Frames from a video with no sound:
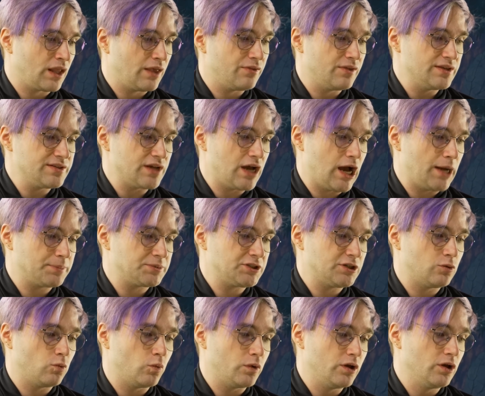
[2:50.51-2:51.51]
This
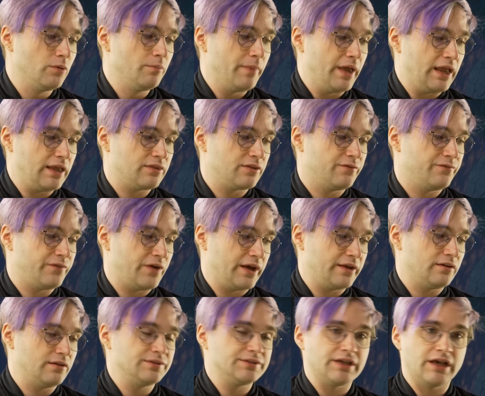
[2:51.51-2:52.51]
option will make the
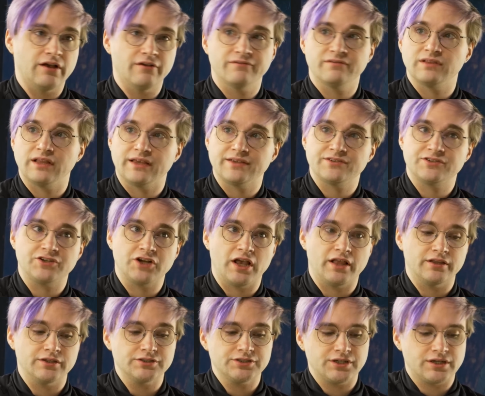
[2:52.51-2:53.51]
final delve less
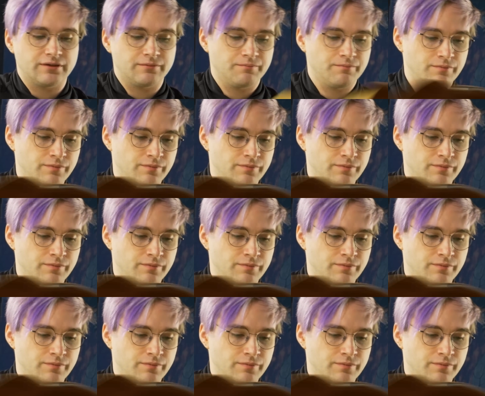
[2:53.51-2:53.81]
challenging.